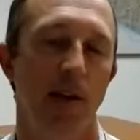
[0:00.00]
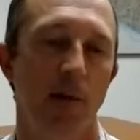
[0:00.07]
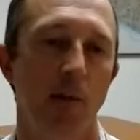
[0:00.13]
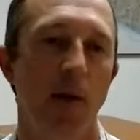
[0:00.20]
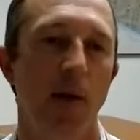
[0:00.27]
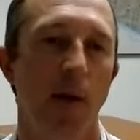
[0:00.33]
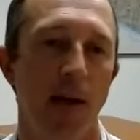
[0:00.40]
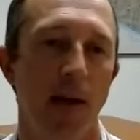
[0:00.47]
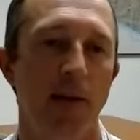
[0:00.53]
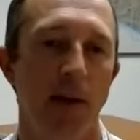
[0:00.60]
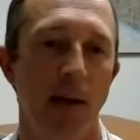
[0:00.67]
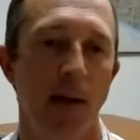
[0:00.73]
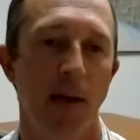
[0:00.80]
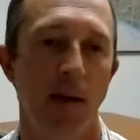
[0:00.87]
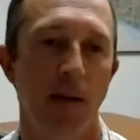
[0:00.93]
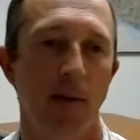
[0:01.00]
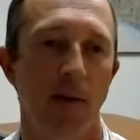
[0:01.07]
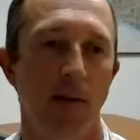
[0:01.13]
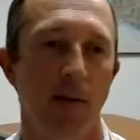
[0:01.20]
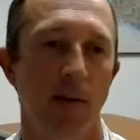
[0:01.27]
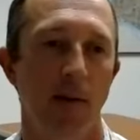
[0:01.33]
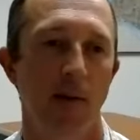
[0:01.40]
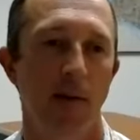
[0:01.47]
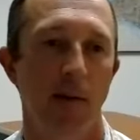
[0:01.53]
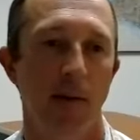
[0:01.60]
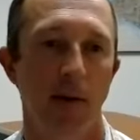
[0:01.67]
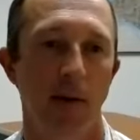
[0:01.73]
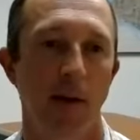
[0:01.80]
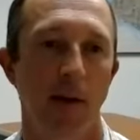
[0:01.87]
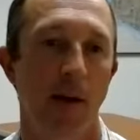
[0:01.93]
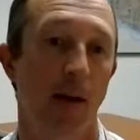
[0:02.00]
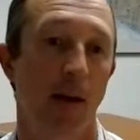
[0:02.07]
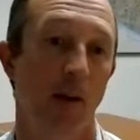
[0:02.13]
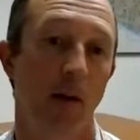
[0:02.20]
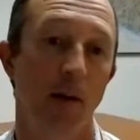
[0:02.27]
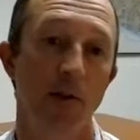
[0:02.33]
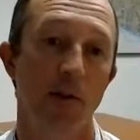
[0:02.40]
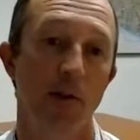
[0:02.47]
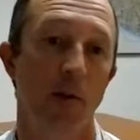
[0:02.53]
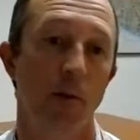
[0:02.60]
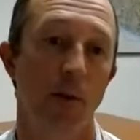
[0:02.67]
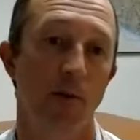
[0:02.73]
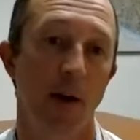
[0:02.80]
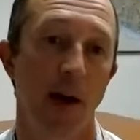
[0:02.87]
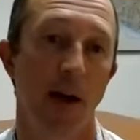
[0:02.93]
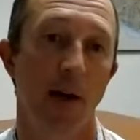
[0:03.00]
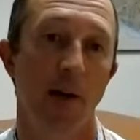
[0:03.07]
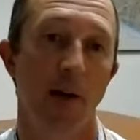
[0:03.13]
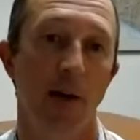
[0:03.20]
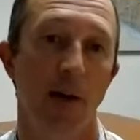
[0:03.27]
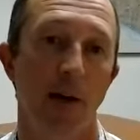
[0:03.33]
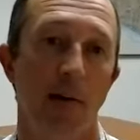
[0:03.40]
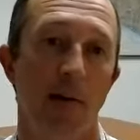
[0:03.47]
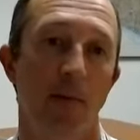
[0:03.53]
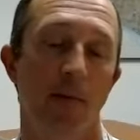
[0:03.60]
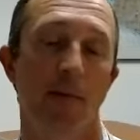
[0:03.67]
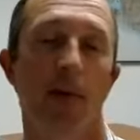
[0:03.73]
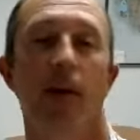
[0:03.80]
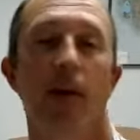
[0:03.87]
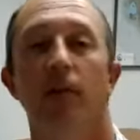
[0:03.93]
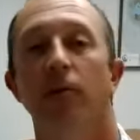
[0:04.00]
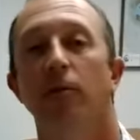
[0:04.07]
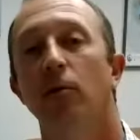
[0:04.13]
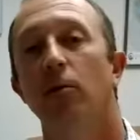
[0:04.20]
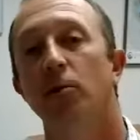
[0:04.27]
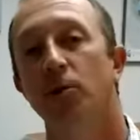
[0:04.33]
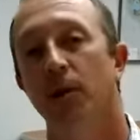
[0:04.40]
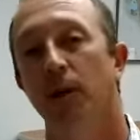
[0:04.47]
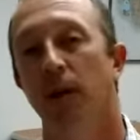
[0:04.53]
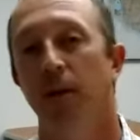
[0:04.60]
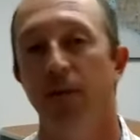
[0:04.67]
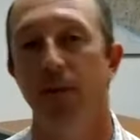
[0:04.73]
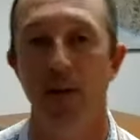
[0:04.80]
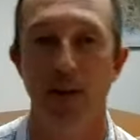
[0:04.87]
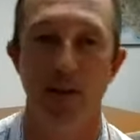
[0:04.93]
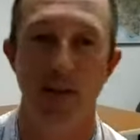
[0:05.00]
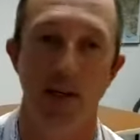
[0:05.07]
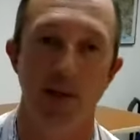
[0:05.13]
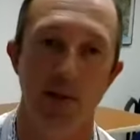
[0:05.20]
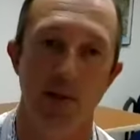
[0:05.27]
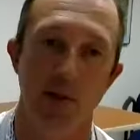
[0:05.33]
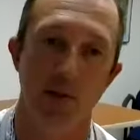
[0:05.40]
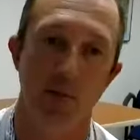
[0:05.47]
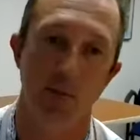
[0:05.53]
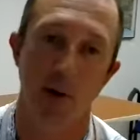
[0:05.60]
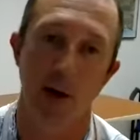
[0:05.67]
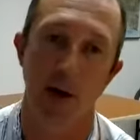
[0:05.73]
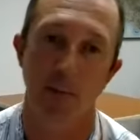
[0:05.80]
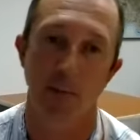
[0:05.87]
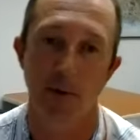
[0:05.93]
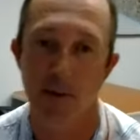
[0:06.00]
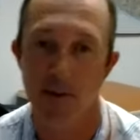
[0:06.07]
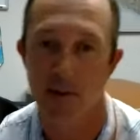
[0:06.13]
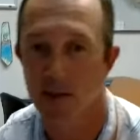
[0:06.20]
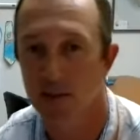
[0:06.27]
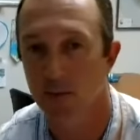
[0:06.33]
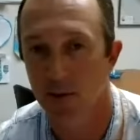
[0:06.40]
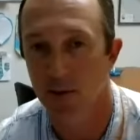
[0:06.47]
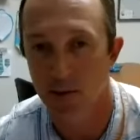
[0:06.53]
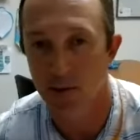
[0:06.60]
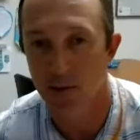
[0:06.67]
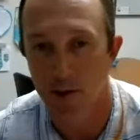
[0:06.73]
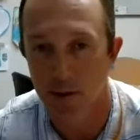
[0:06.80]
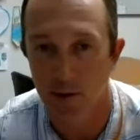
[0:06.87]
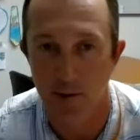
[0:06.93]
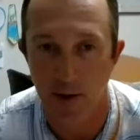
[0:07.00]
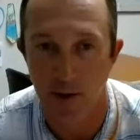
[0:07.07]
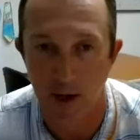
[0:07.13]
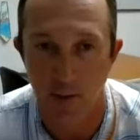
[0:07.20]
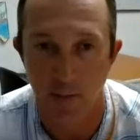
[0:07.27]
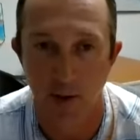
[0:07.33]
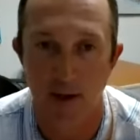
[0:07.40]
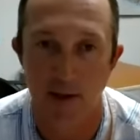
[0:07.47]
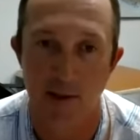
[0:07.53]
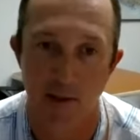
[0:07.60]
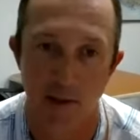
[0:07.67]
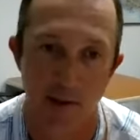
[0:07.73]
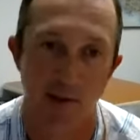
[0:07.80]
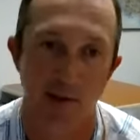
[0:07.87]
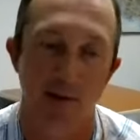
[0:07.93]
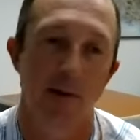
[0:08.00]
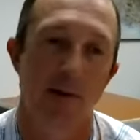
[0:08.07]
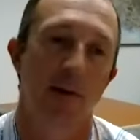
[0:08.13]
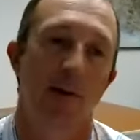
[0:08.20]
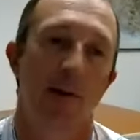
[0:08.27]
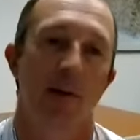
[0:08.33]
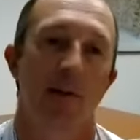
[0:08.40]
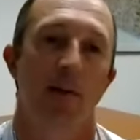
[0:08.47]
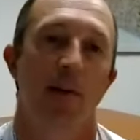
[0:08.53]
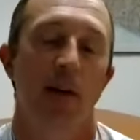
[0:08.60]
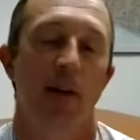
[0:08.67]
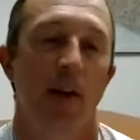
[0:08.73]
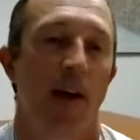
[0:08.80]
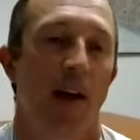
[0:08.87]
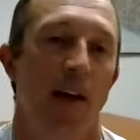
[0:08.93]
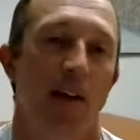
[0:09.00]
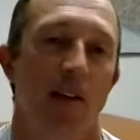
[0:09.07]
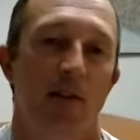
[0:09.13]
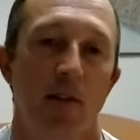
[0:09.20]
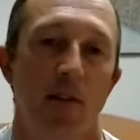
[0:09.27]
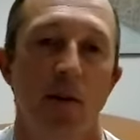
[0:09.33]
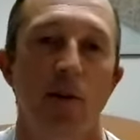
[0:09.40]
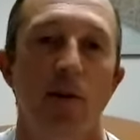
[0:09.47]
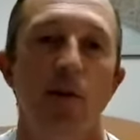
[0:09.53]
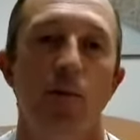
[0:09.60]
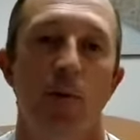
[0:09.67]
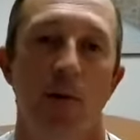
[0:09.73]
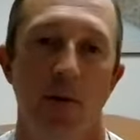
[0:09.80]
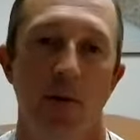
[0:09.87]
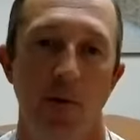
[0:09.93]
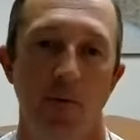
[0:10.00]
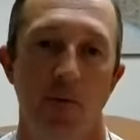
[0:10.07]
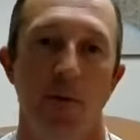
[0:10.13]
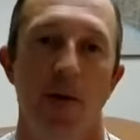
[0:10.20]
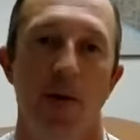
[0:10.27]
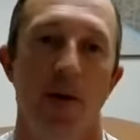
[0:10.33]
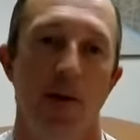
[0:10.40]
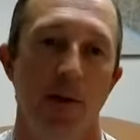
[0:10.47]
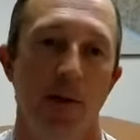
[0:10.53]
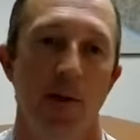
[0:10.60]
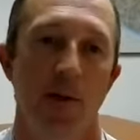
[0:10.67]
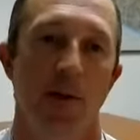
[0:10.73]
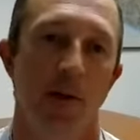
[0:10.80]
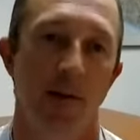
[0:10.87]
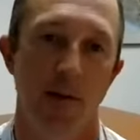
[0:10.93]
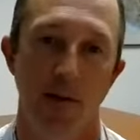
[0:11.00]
that we maintain. And also we've added a version of the Assessor's property assessment and treasure database here that has years worth of information in it.